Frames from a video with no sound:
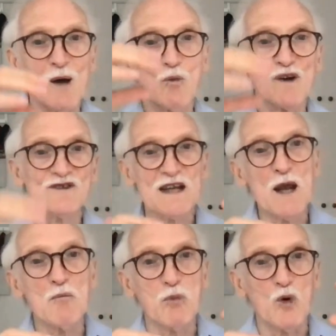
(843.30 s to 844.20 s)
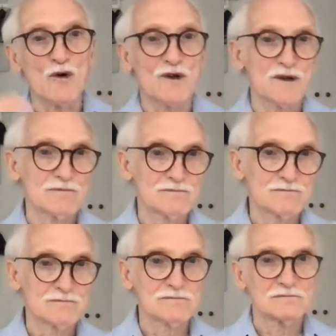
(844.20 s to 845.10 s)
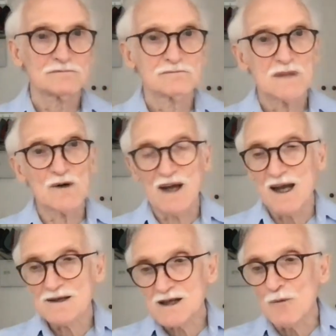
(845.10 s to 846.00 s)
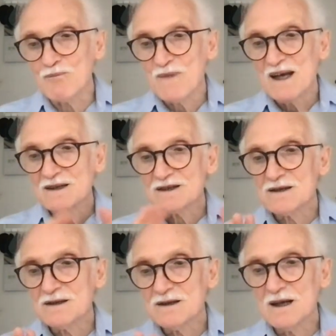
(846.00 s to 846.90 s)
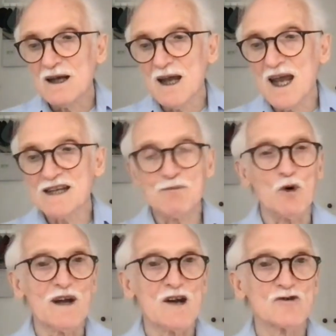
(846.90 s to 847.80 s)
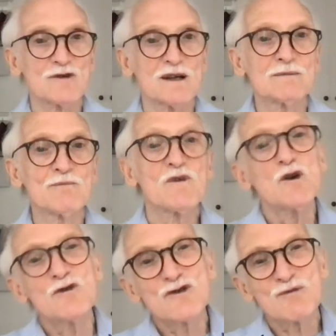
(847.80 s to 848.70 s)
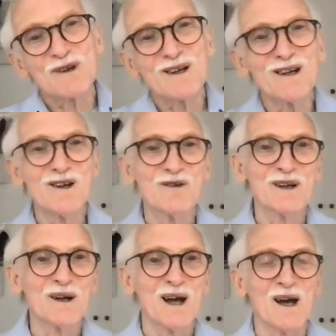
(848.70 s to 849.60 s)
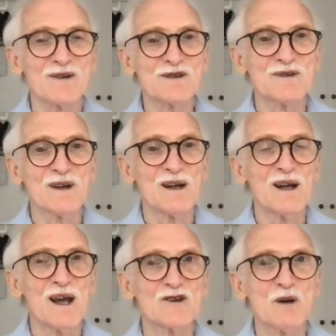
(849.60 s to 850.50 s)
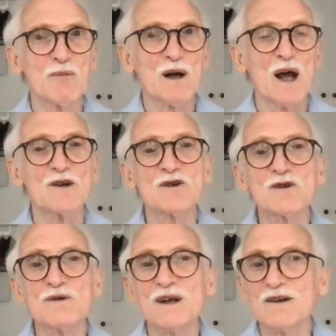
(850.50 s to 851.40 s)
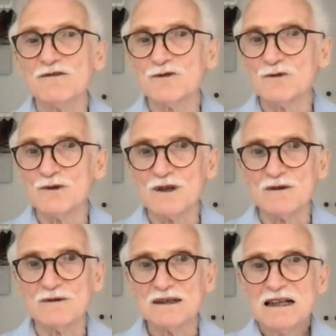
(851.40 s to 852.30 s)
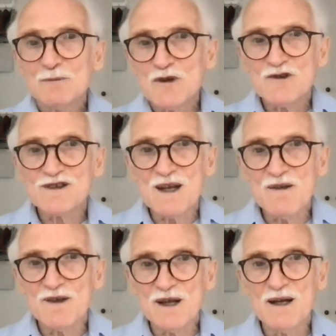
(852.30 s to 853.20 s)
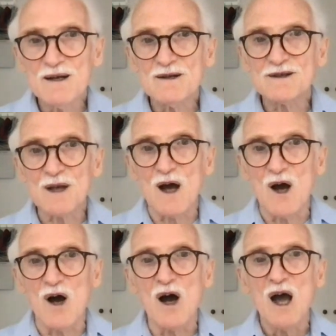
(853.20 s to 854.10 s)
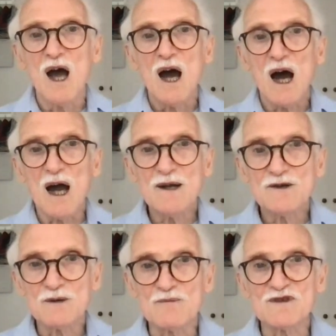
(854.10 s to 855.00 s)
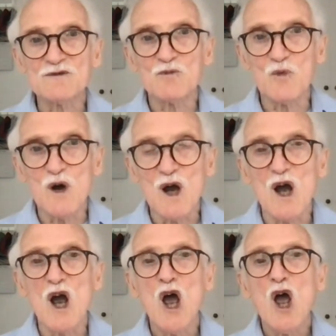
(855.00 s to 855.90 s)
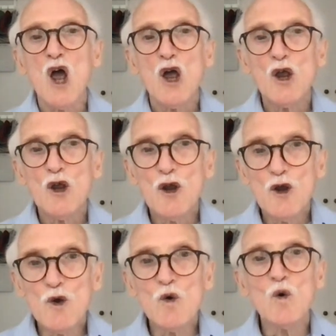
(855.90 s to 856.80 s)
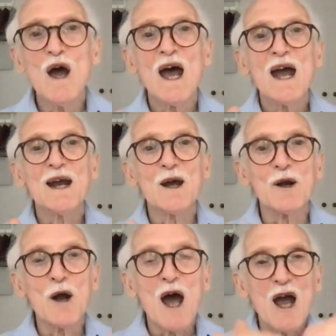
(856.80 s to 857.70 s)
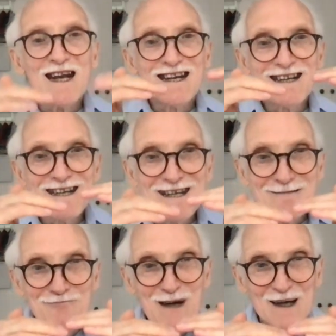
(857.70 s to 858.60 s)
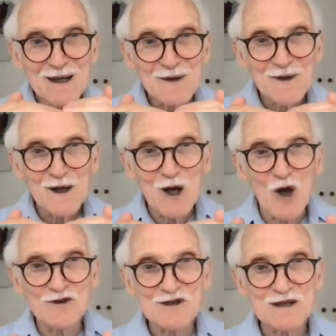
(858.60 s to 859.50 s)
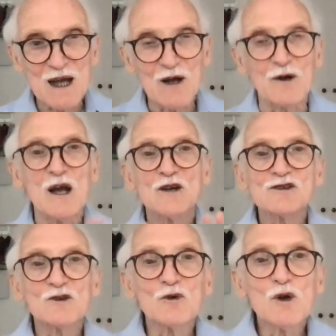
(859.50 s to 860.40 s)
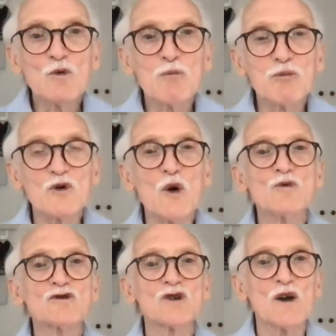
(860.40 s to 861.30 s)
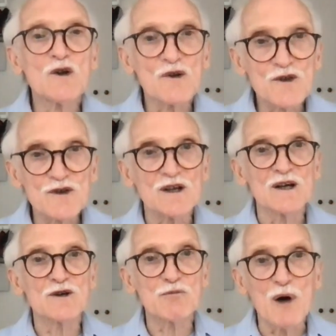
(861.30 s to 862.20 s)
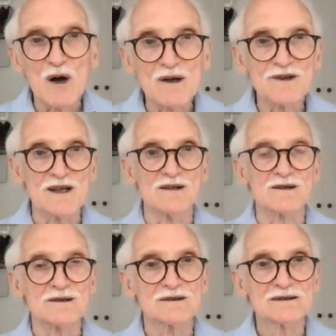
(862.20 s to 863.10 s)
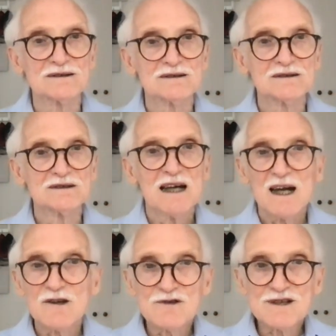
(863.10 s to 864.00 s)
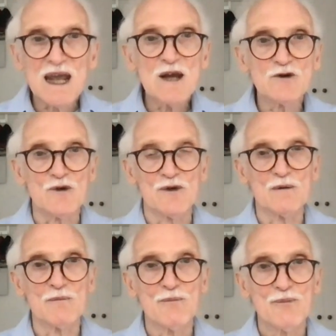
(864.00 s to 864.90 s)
and what's imported. Okay, so export entry. Usually you can ask the shipping line to do that for you. But you see, these are items where you can keep the cost down. So you approach your third parties and you say to them,